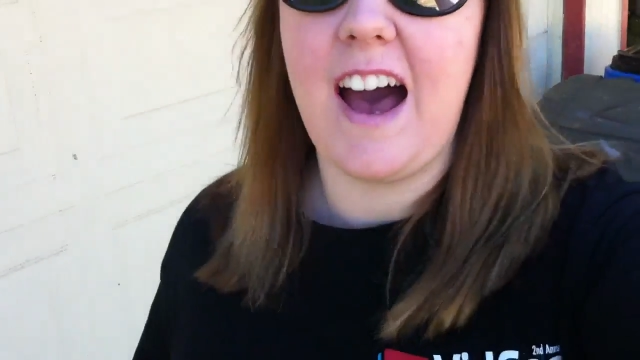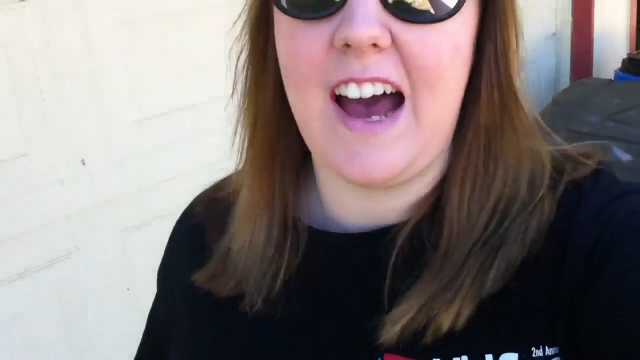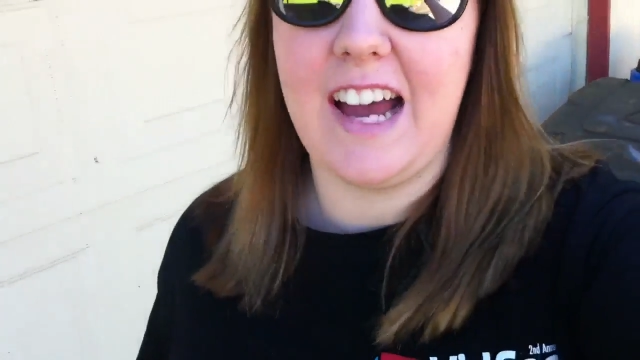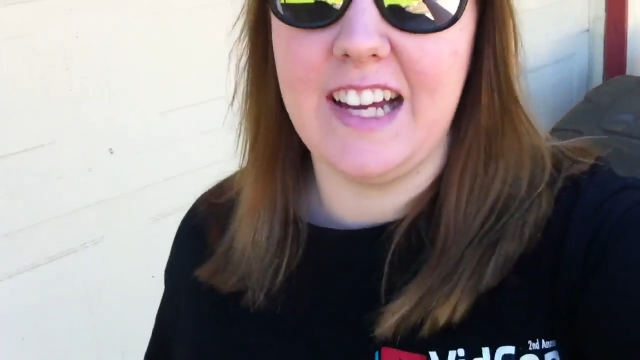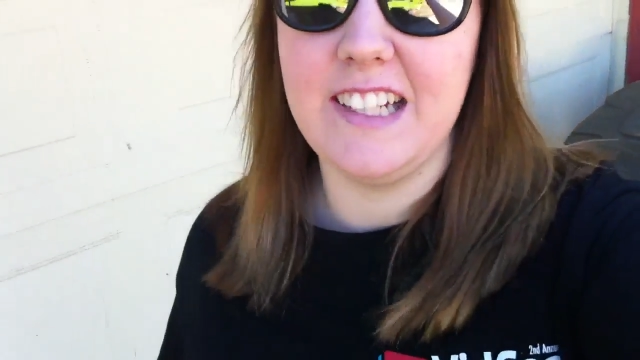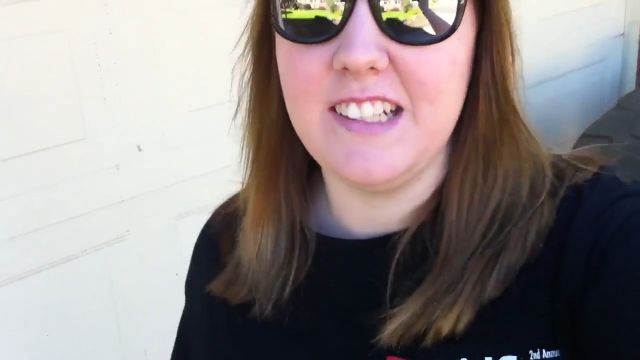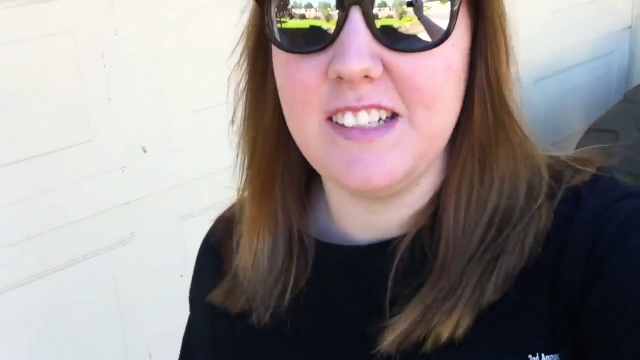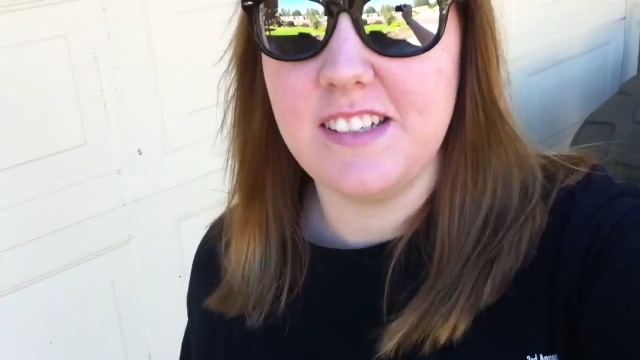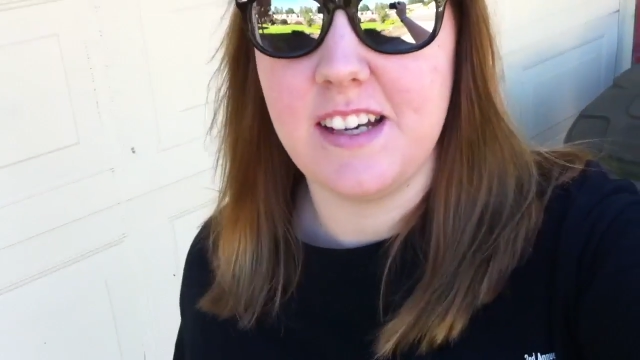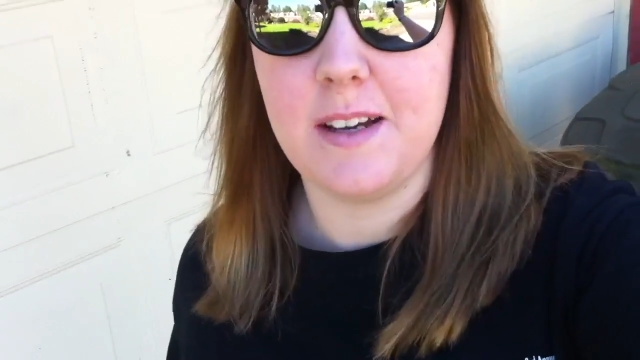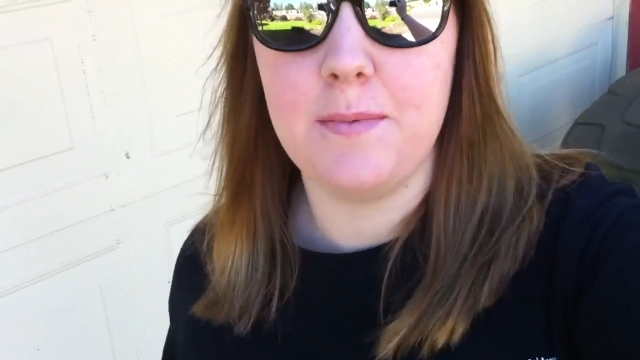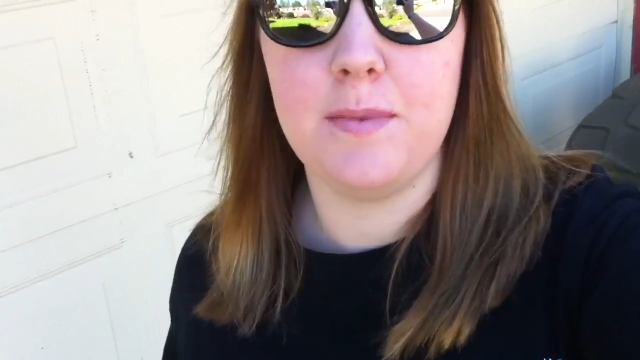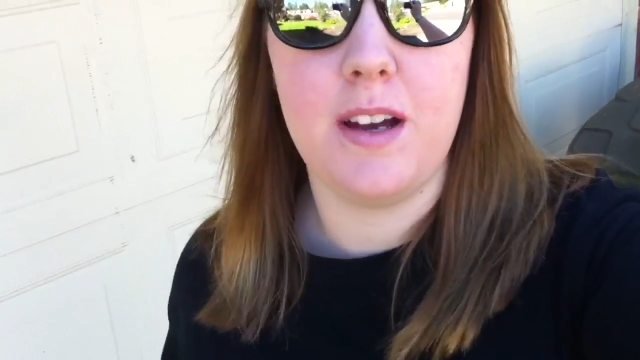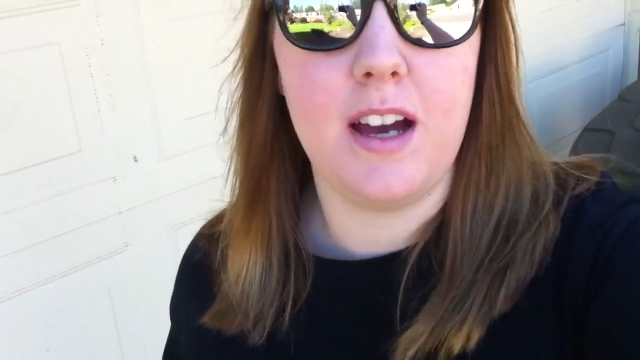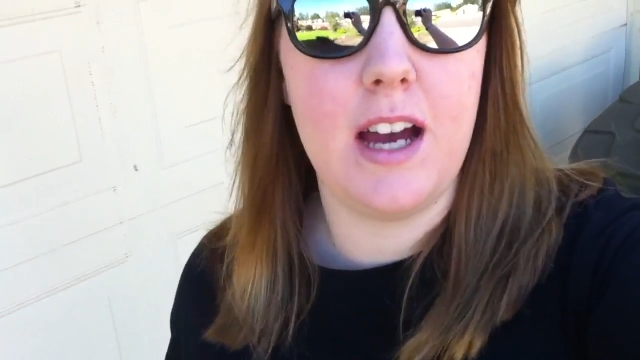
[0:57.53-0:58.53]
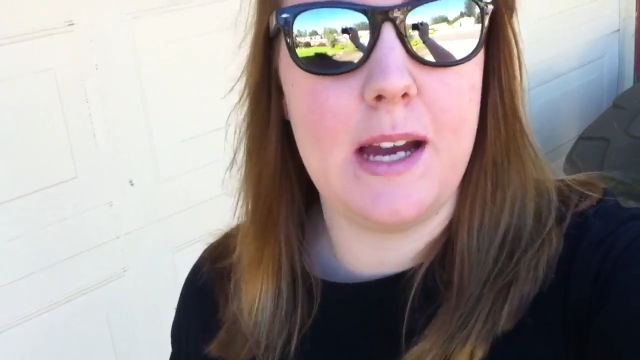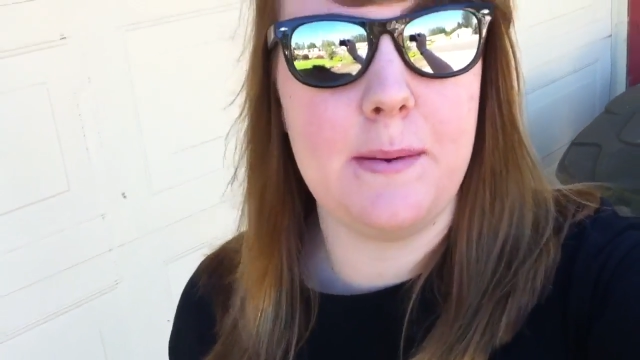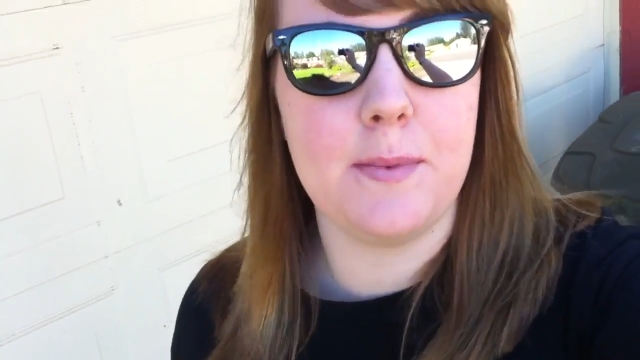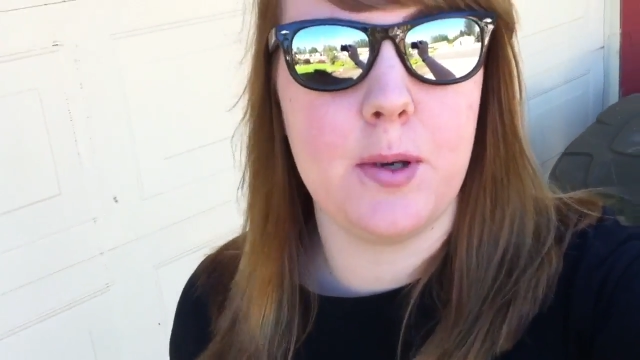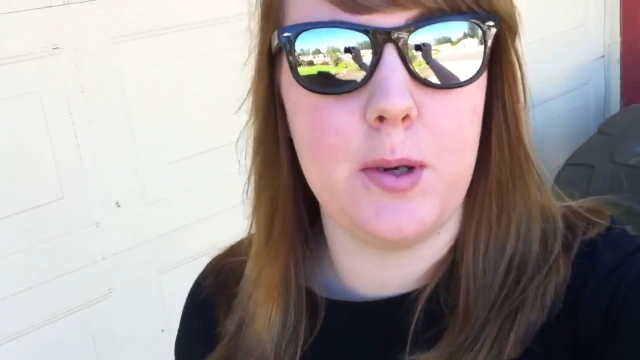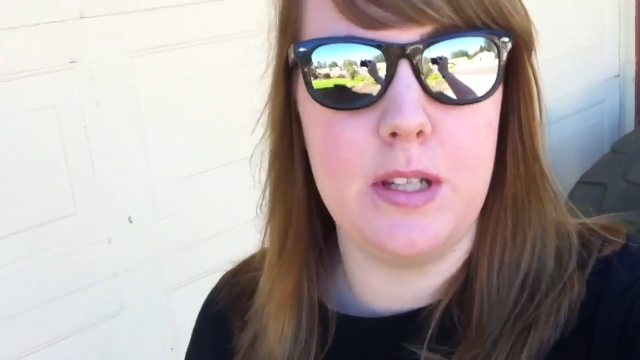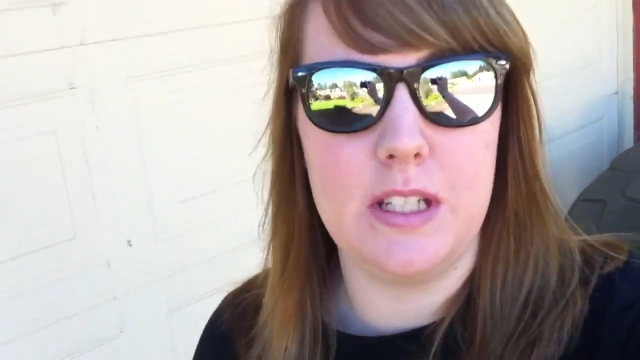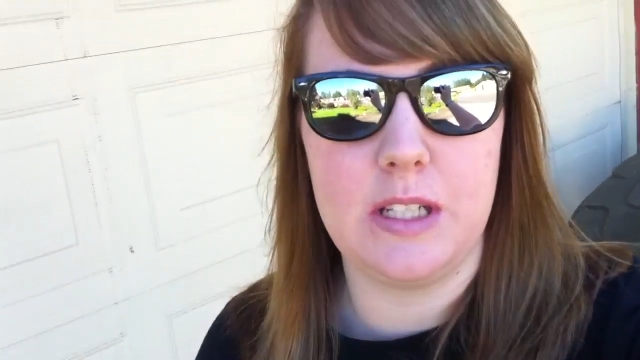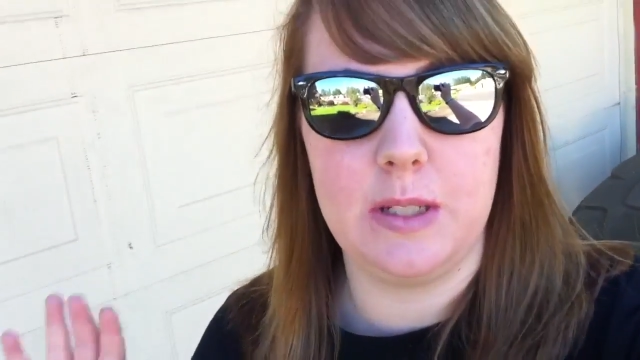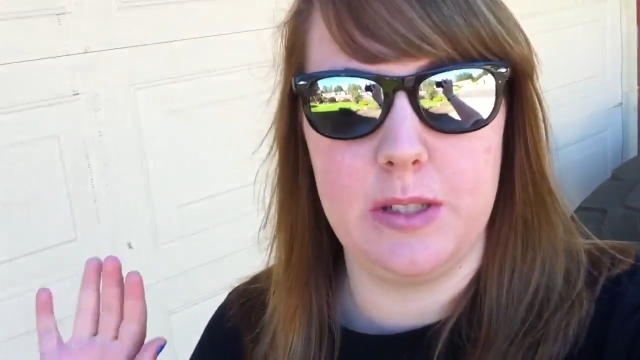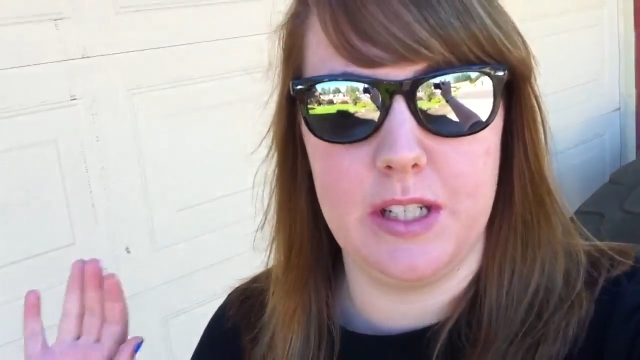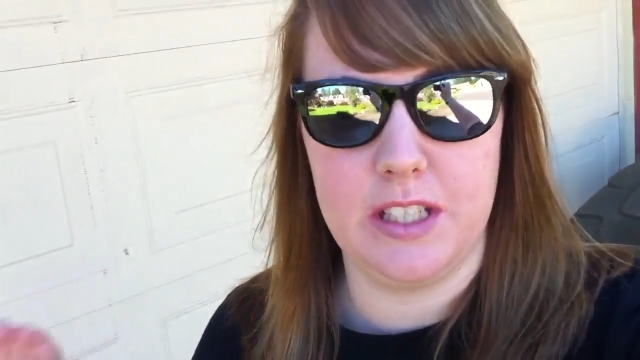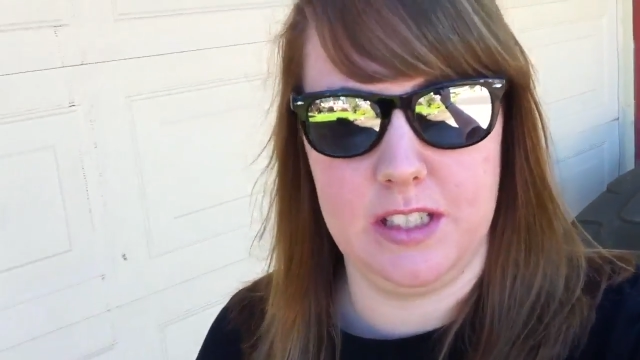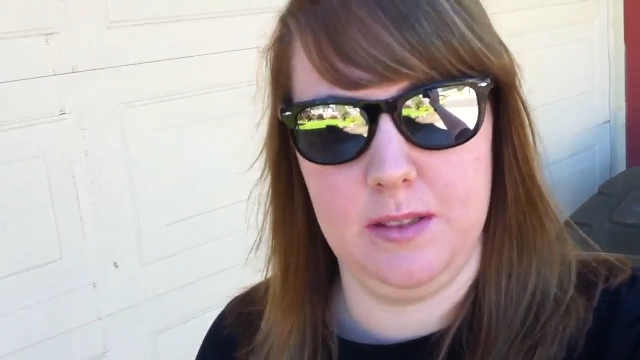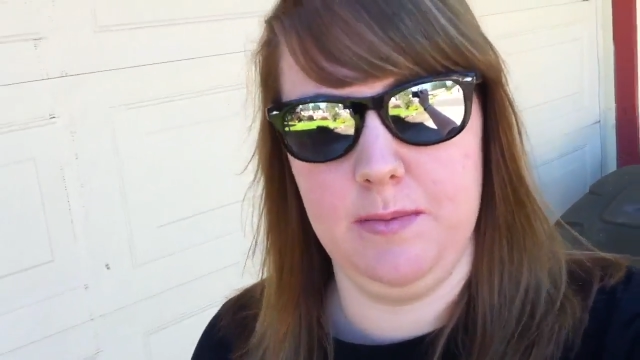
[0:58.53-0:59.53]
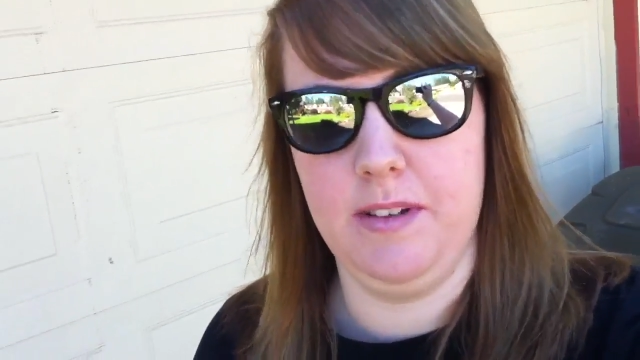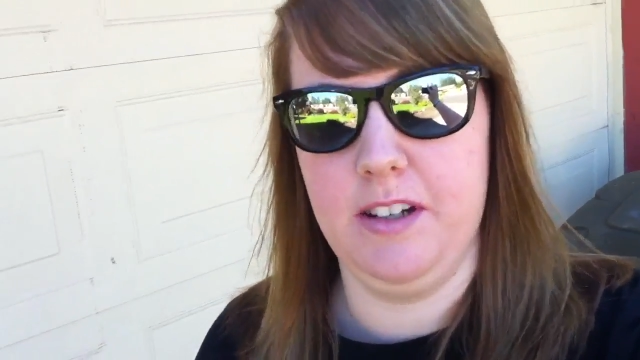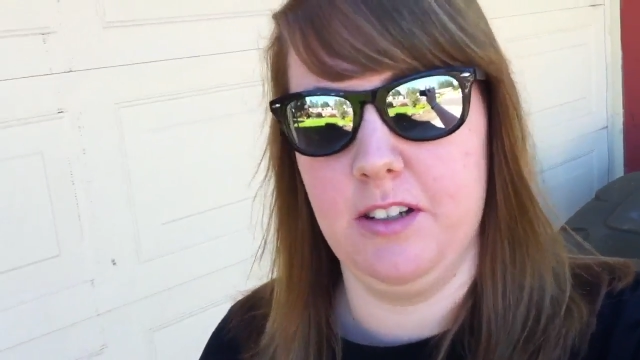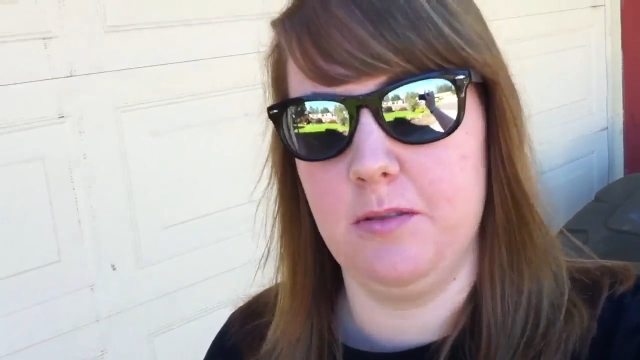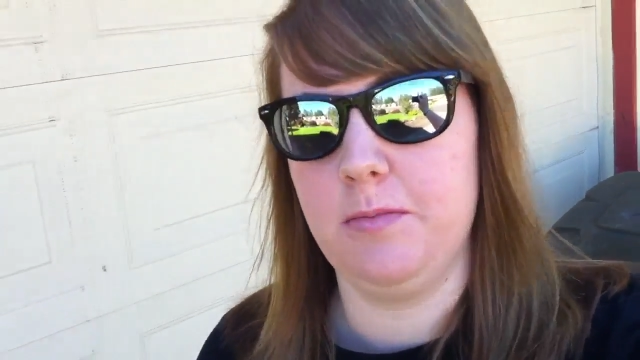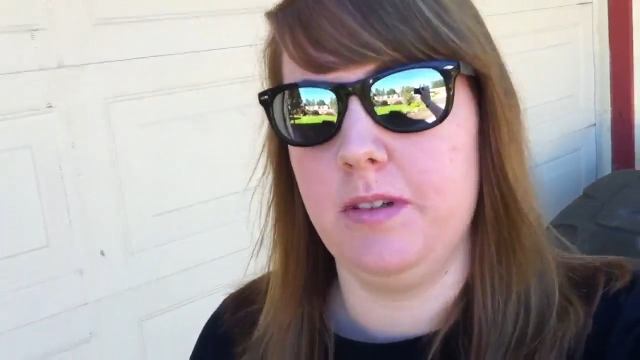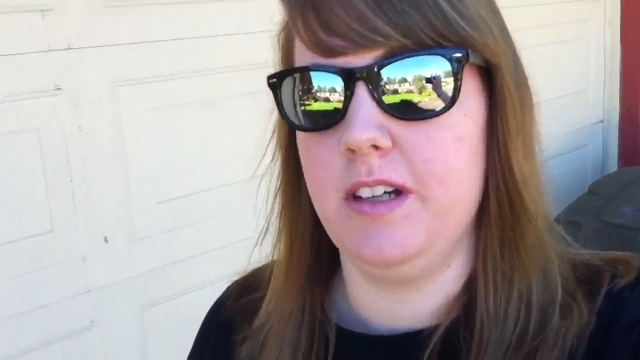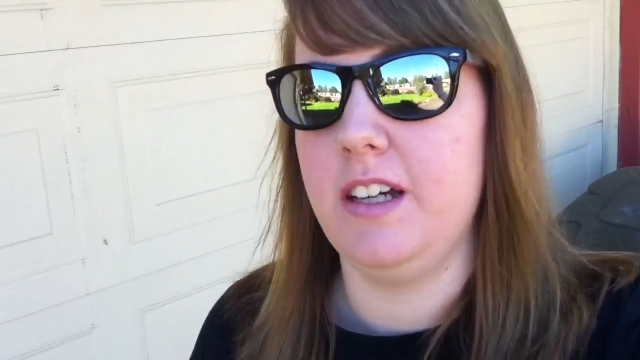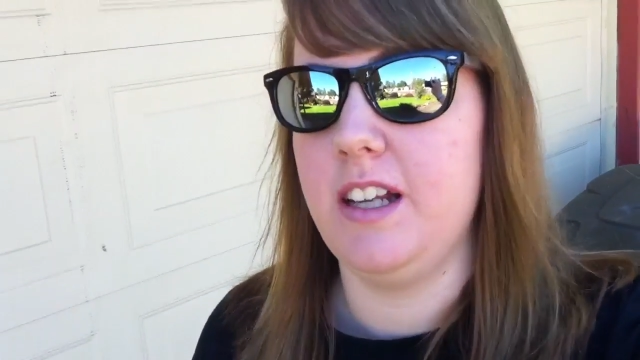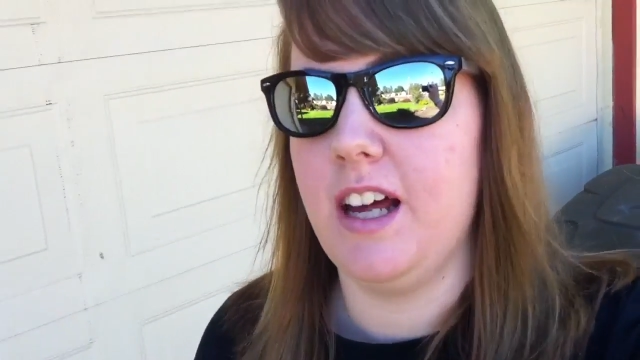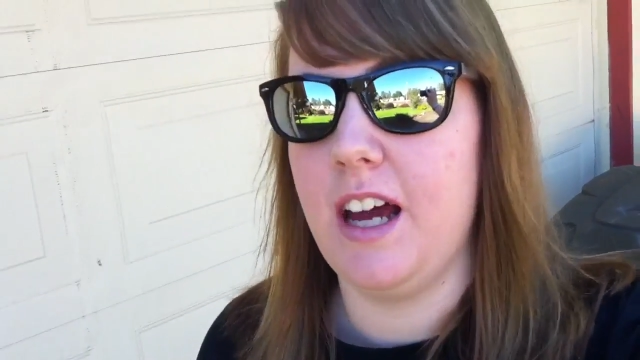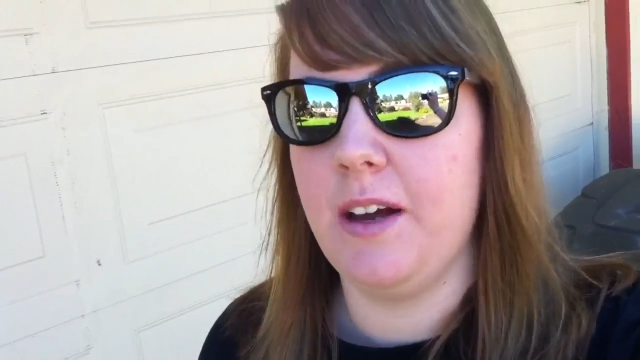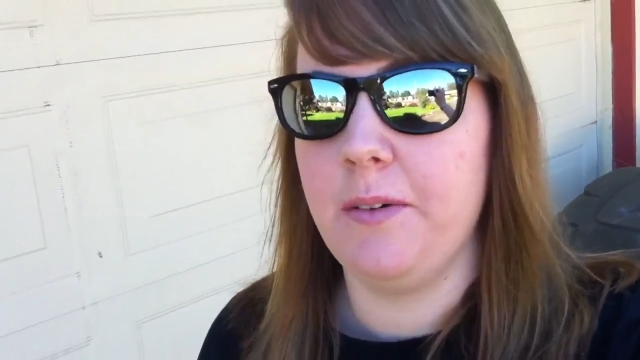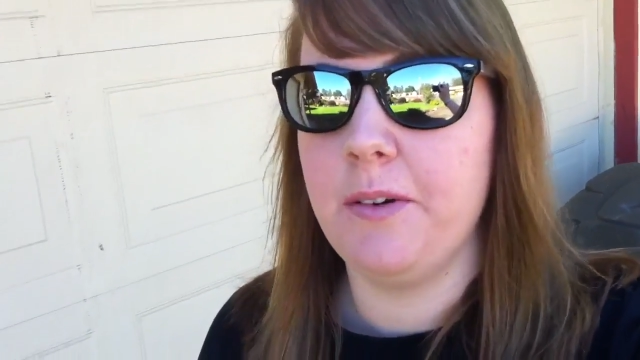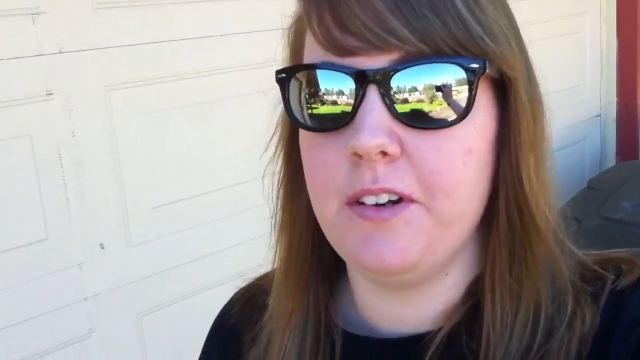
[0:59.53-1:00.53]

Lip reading: I'm going to go check the mail, but I